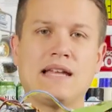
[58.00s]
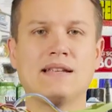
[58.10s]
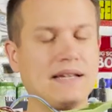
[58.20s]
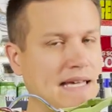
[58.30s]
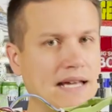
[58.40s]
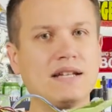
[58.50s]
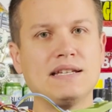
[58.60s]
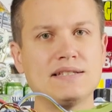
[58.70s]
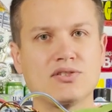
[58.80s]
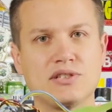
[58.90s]
again,
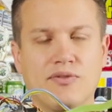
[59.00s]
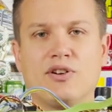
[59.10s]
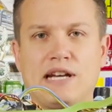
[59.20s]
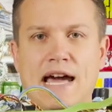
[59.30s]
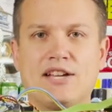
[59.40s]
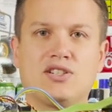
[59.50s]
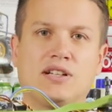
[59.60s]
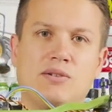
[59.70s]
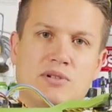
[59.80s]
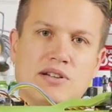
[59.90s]
these are different
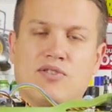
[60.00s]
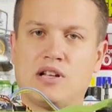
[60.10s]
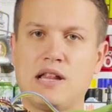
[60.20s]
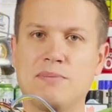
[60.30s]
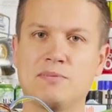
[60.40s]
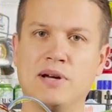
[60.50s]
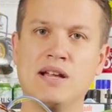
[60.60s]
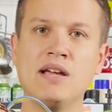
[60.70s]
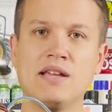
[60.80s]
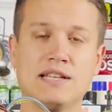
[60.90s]
nationally with different clubs, but
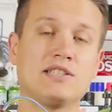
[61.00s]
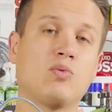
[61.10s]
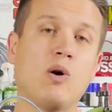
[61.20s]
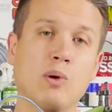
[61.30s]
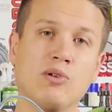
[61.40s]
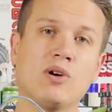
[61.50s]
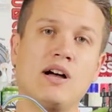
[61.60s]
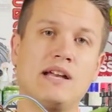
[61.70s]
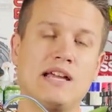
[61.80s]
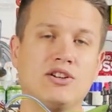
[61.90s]
this is what we
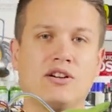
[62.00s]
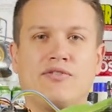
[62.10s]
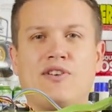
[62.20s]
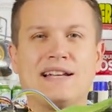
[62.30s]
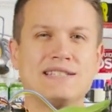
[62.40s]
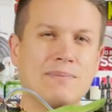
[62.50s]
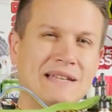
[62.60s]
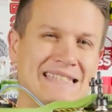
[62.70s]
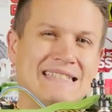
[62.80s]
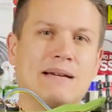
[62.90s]
run, and you're going to find something
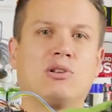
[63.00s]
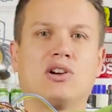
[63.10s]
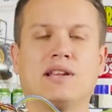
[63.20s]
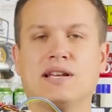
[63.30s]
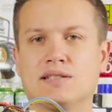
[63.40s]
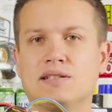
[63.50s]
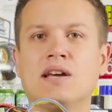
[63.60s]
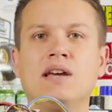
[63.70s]
similar to this